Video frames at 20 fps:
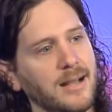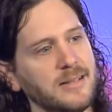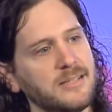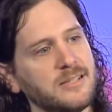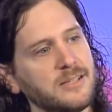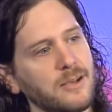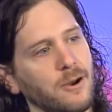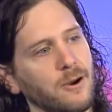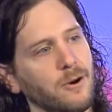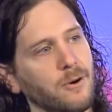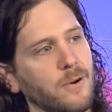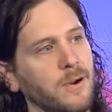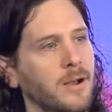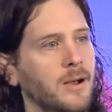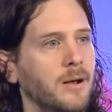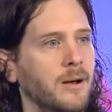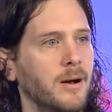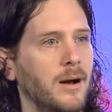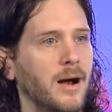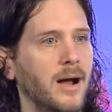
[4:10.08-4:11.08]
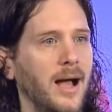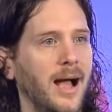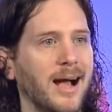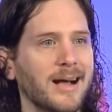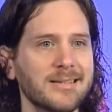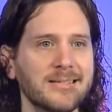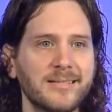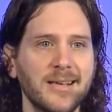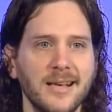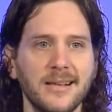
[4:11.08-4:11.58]
so
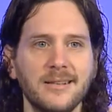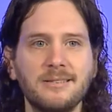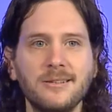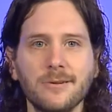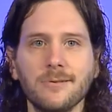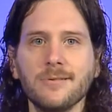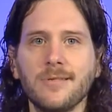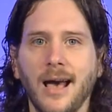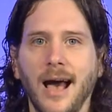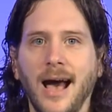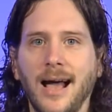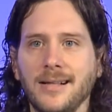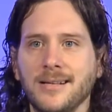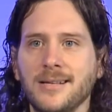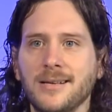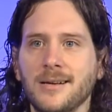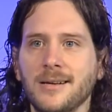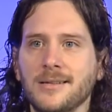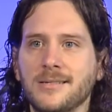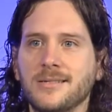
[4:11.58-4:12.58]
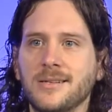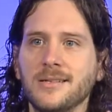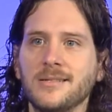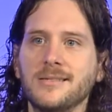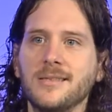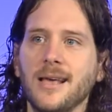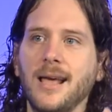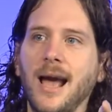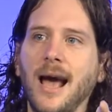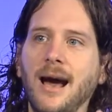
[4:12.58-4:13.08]
as they do that, since
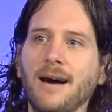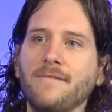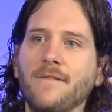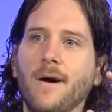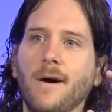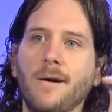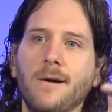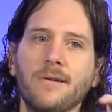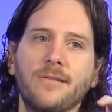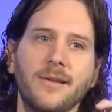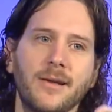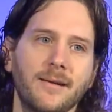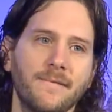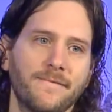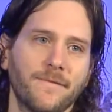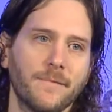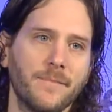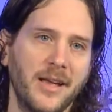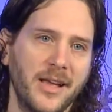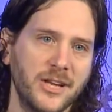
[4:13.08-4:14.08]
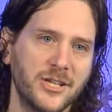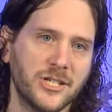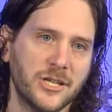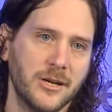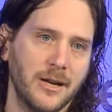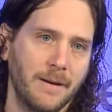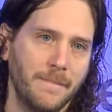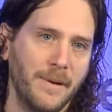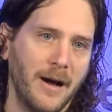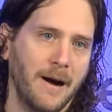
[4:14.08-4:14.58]
they have all the information
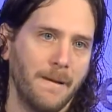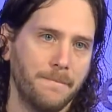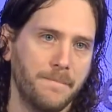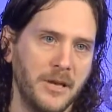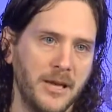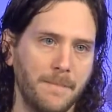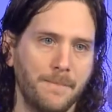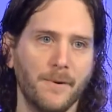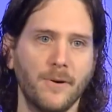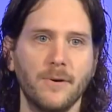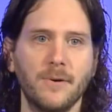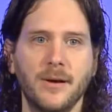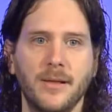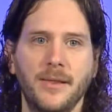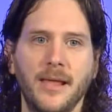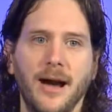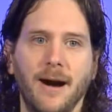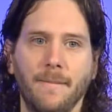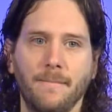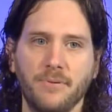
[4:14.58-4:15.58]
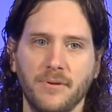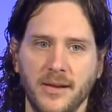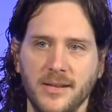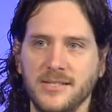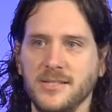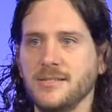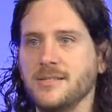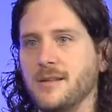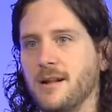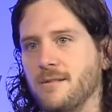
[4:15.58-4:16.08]
about people and now
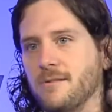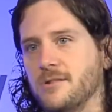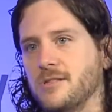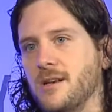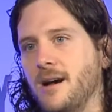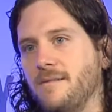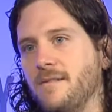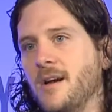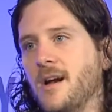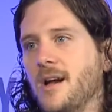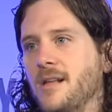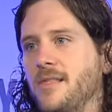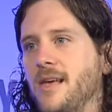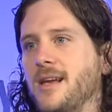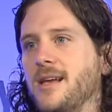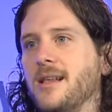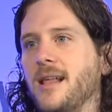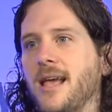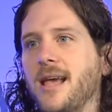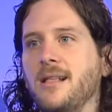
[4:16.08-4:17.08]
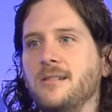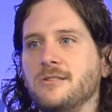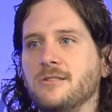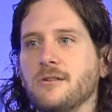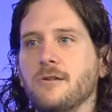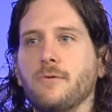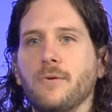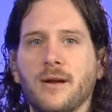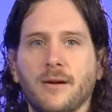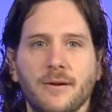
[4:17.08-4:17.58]
places and other stuff, they can answer
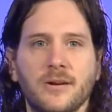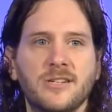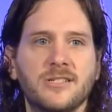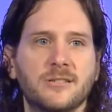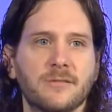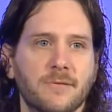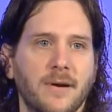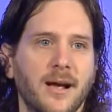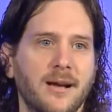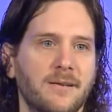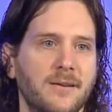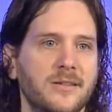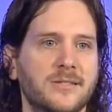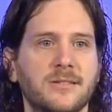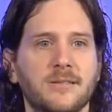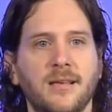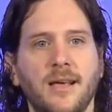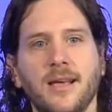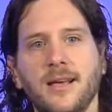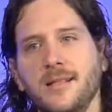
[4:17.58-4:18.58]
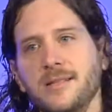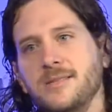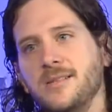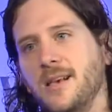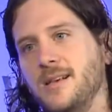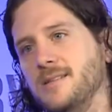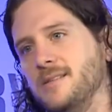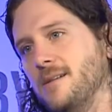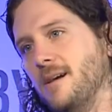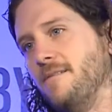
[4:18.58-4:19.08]
queries directly. So they can
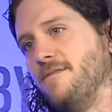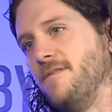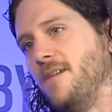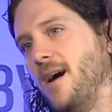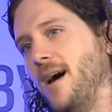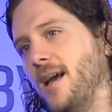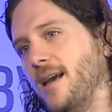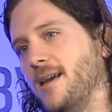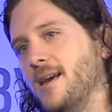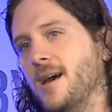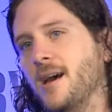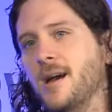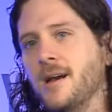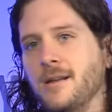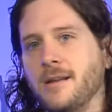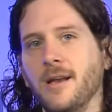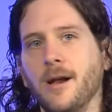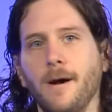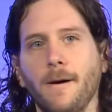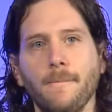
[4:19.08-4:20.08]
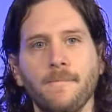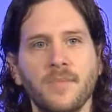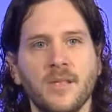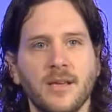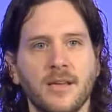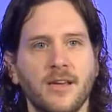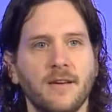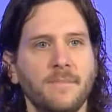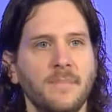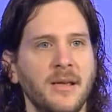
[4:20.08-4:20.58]
say stuff like,
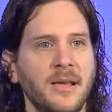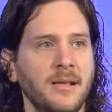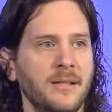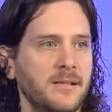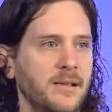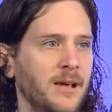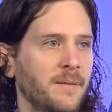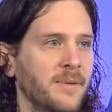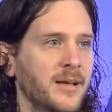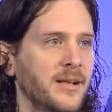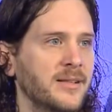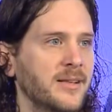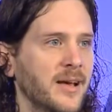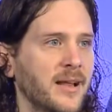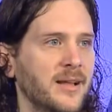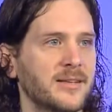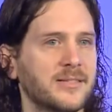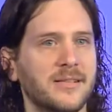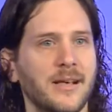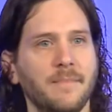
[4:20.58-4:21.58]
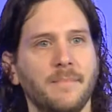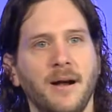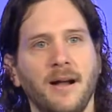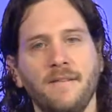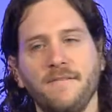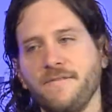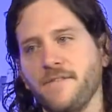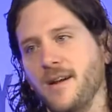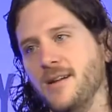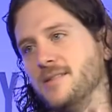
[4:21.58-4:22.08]
give me a dentist that my
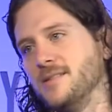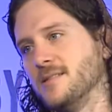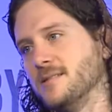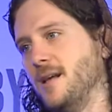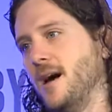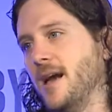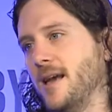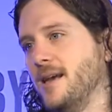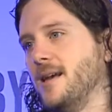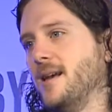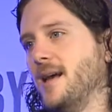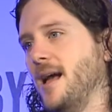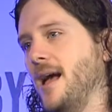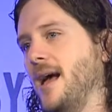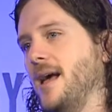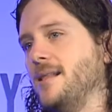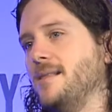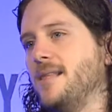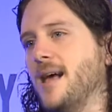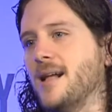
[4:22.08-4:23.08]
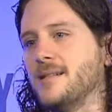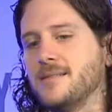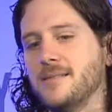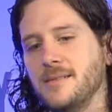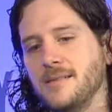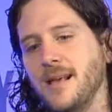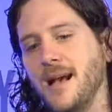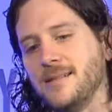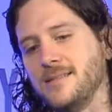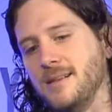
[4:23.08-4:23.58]
friends like. And
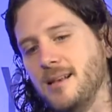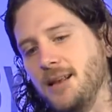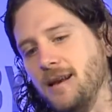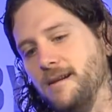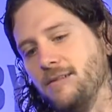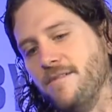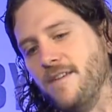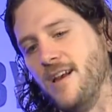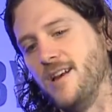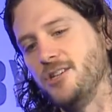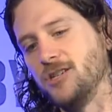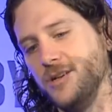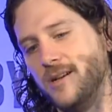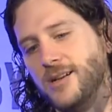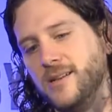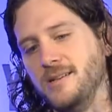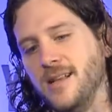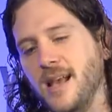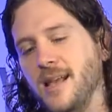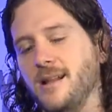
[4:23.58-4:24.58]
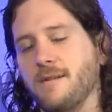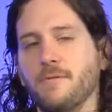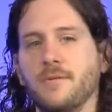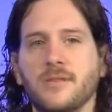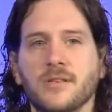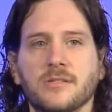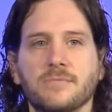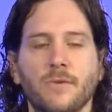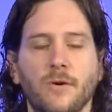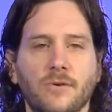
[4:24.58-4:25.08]
that's an innovation in data with
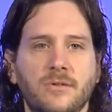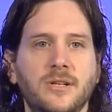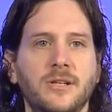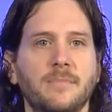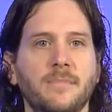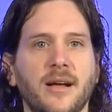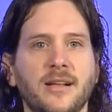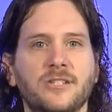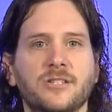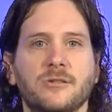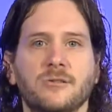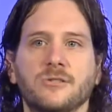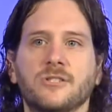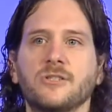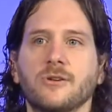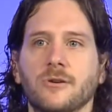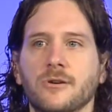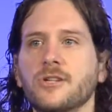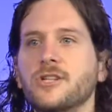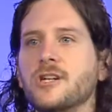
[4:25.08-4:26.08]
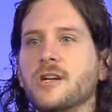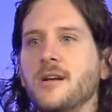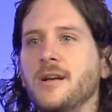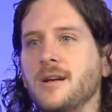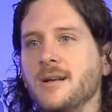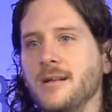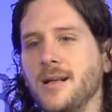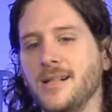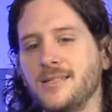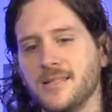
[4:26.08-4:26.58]
this multidimensional search.
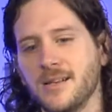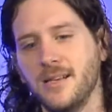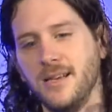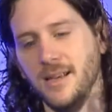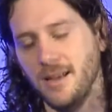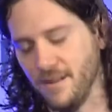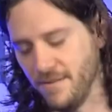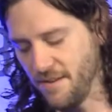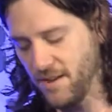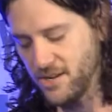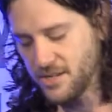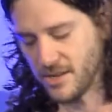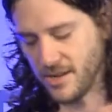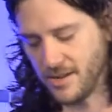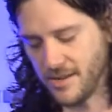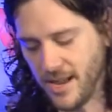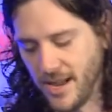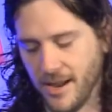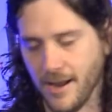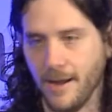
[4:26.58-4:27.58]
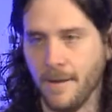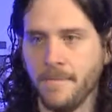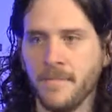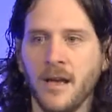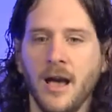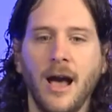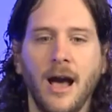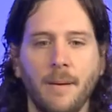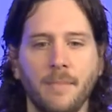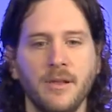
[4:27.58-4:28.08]
That's a key innovation in data.
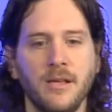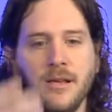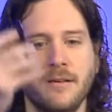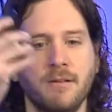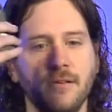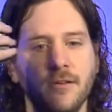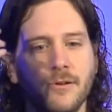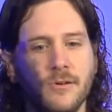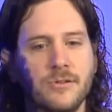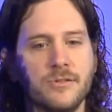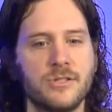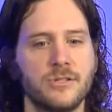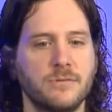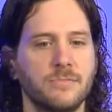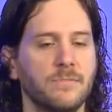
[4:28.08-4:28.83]
How many of you